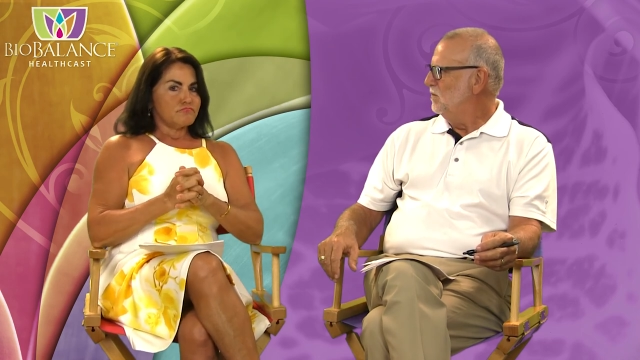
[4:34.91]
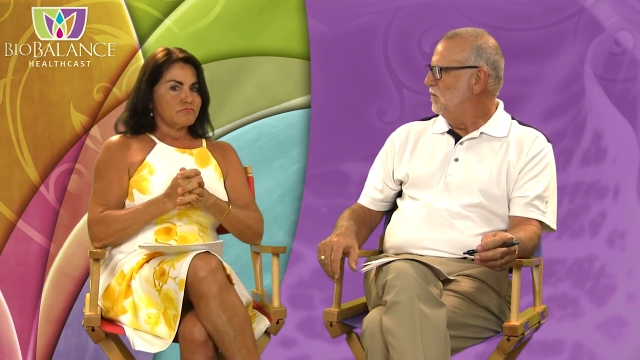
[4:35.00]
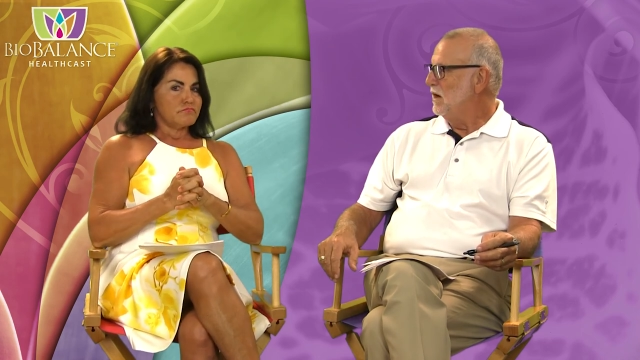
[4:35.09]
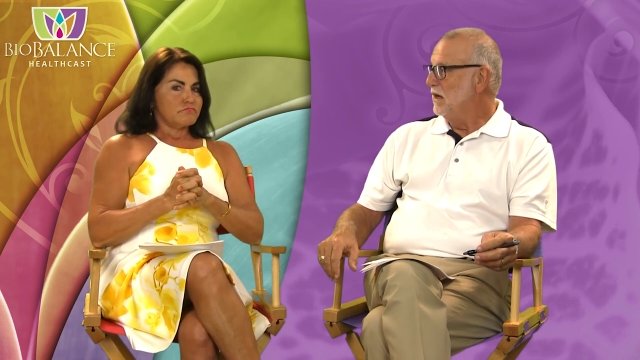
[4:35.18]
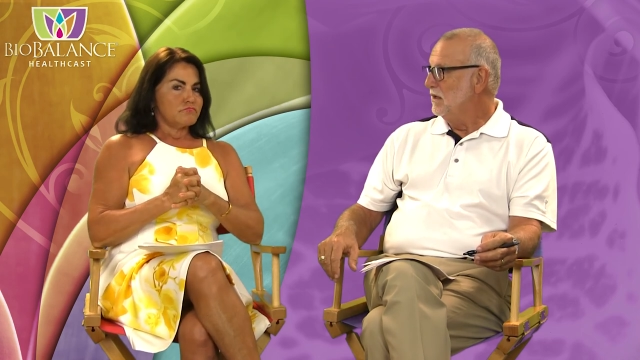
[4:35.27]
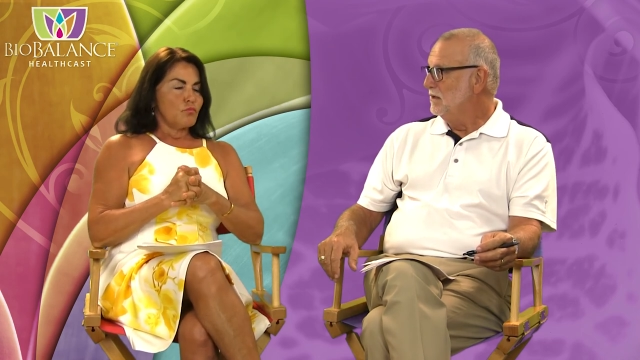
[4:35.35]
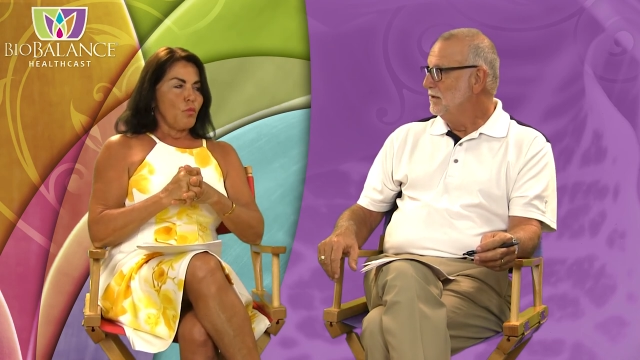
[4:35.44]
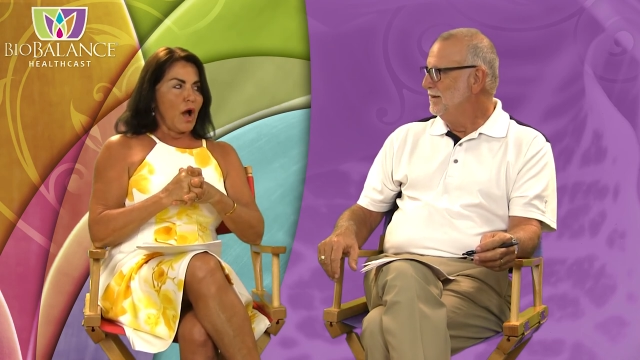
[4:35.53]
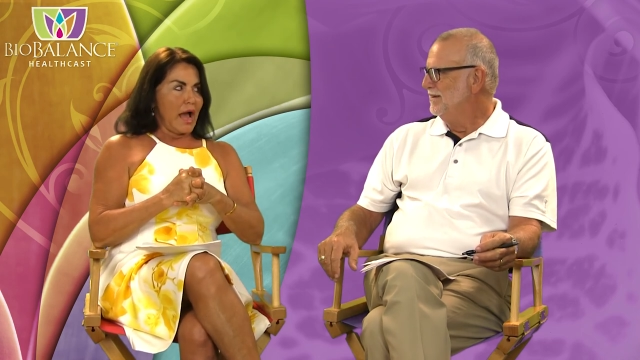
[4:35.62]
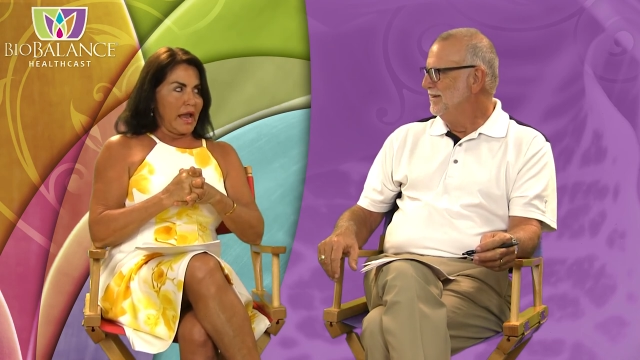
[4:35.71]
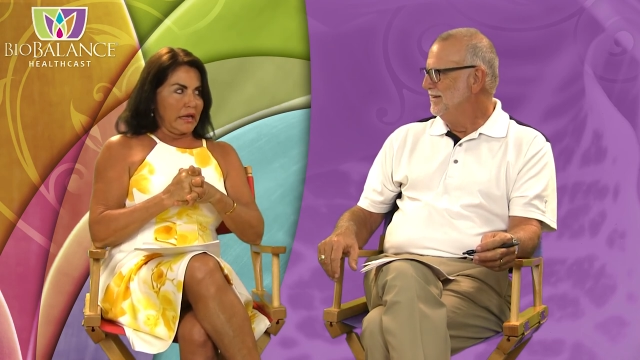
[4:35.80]
Speaker 1: why?
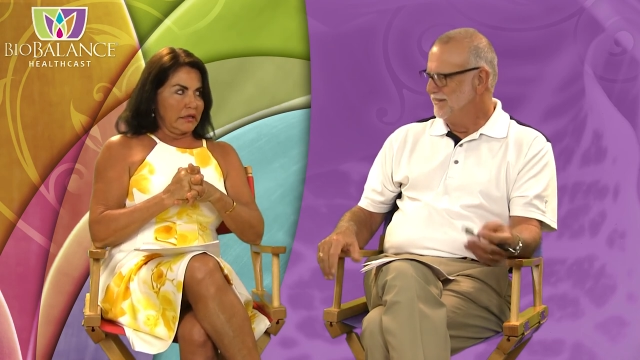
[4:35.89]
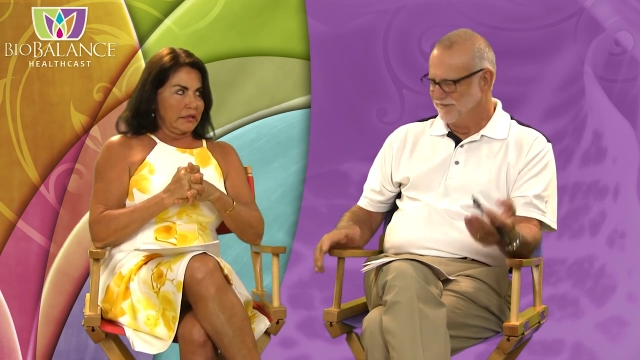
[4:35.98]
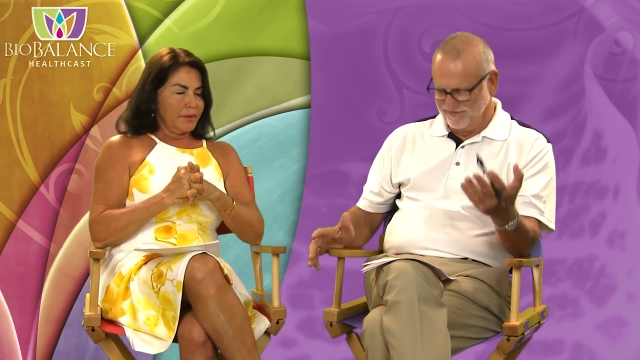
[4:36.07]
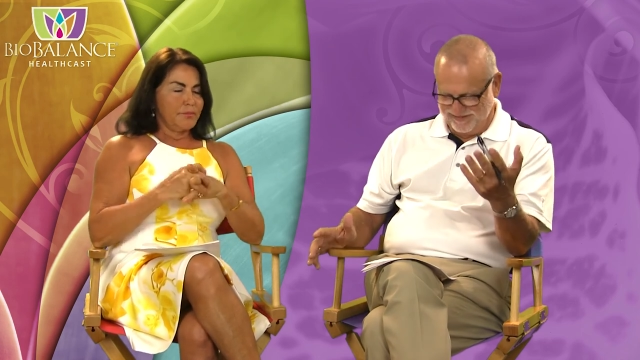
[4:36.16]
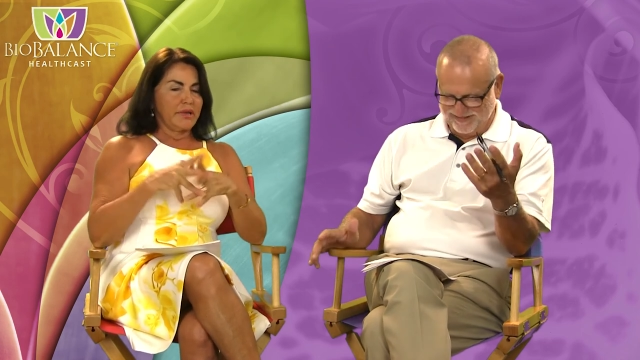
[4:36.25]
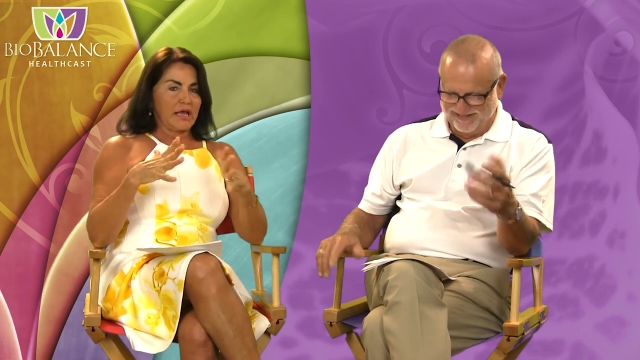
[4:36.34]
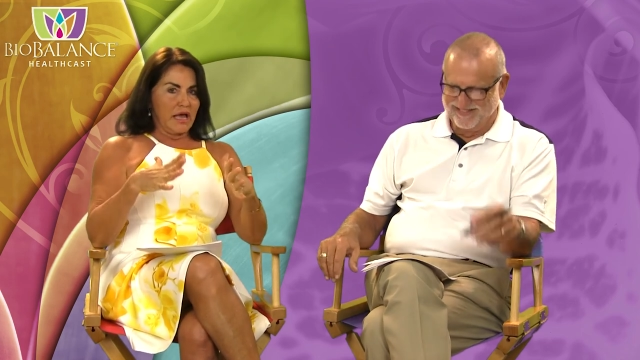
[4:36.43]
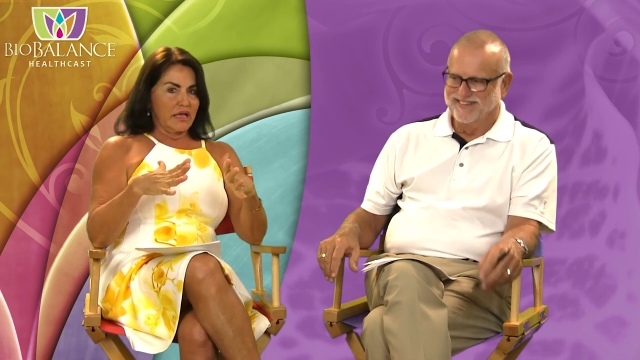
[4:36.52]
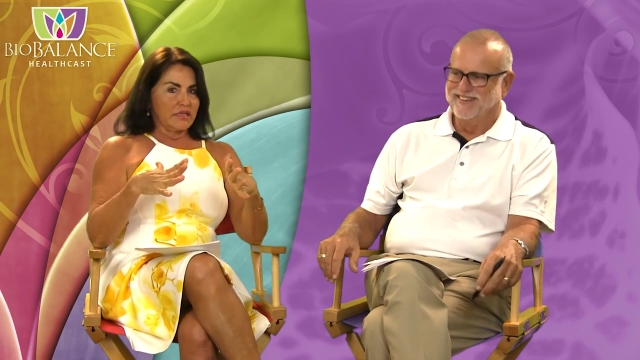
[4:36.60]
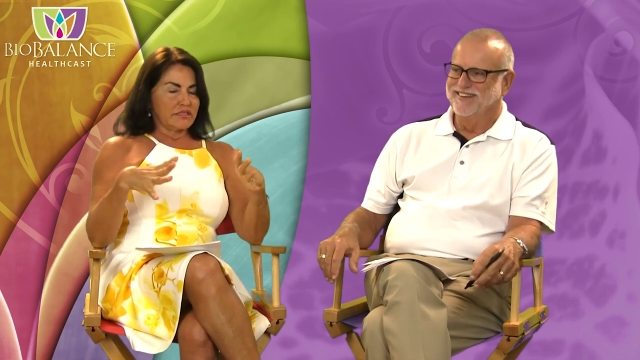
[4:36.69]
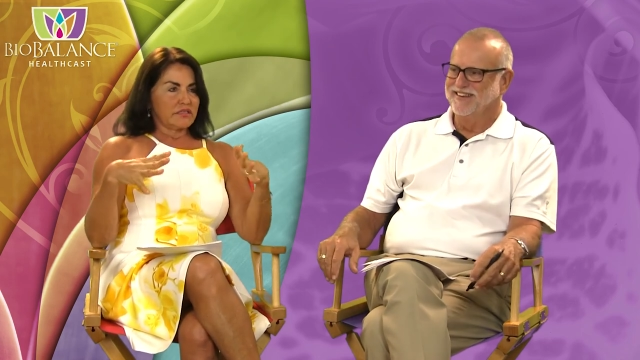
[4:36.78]
Why?
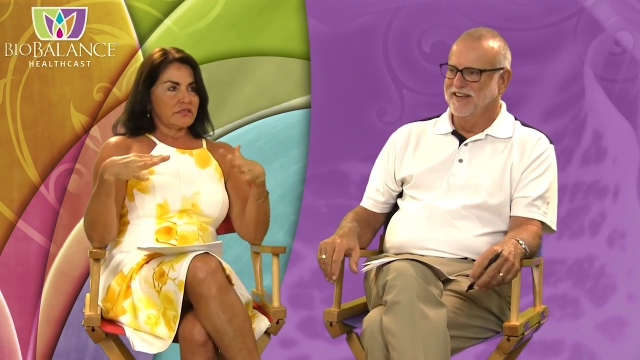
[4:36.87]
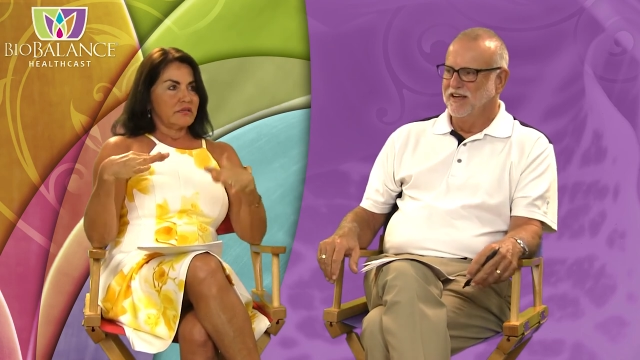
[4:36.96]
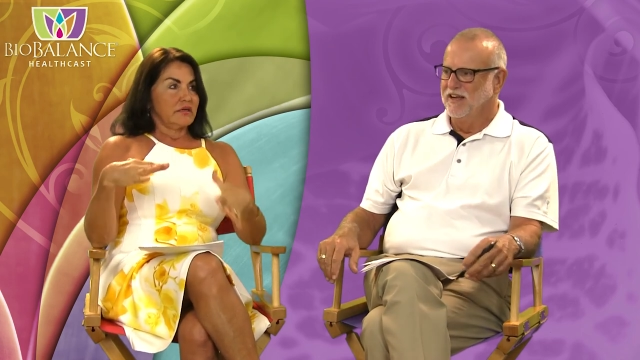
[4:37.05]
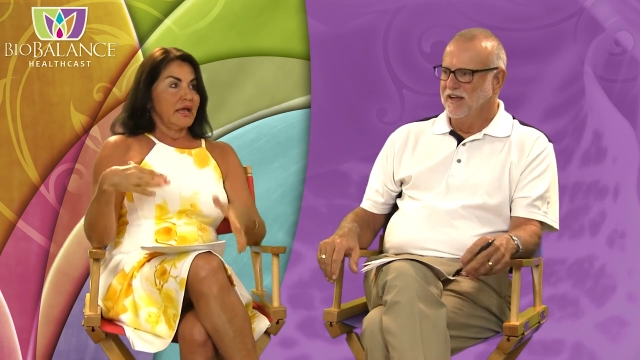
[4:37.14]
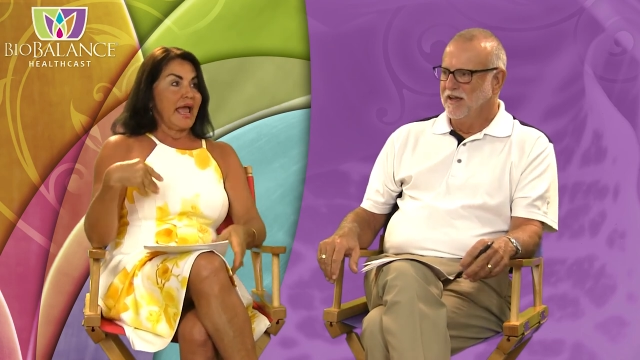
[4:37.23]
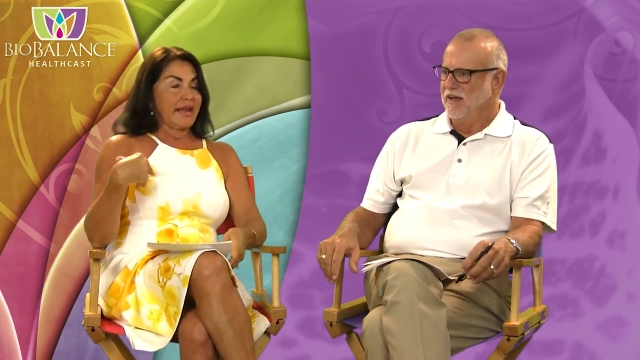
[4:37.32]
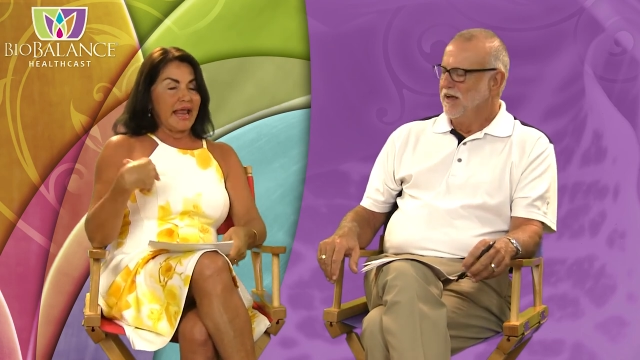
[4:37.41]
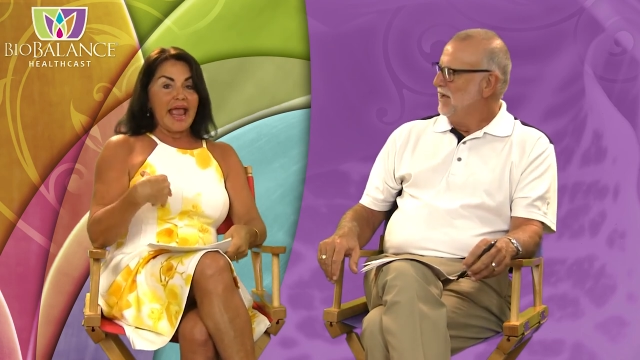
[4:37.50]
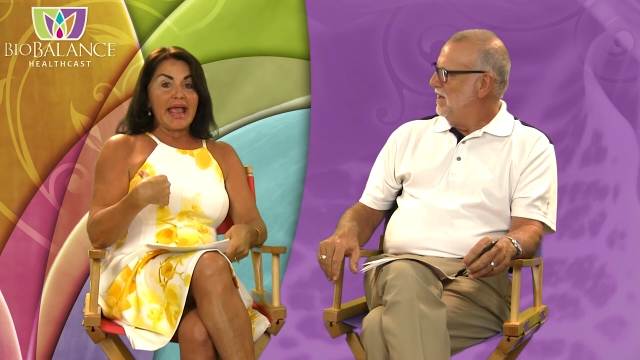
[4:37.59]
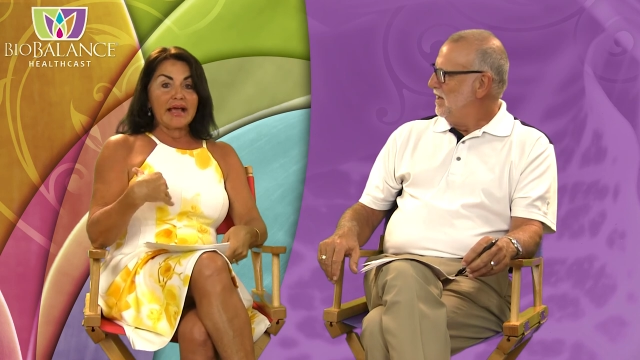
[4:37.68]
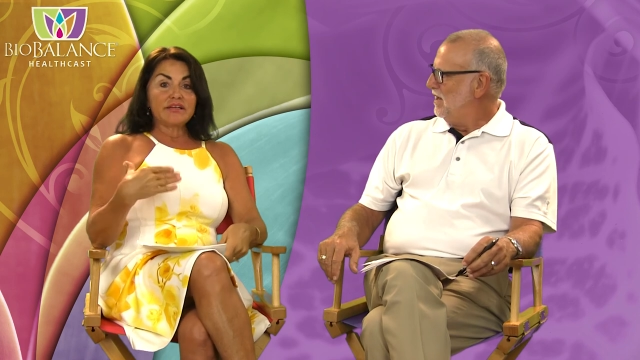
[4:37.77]
Because, and,
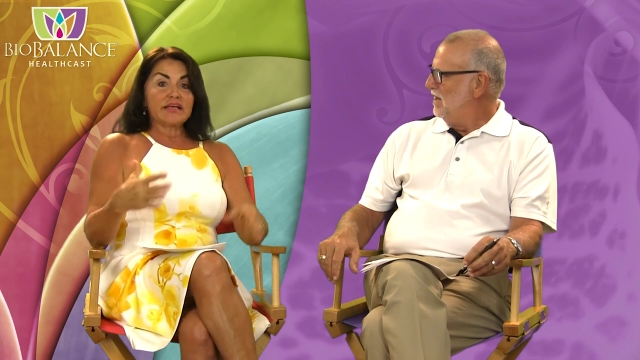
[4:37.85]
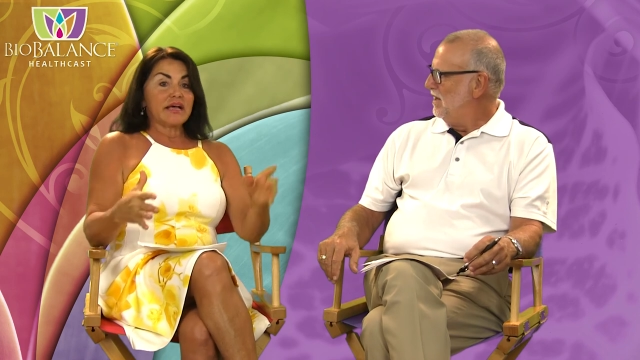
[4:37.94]
and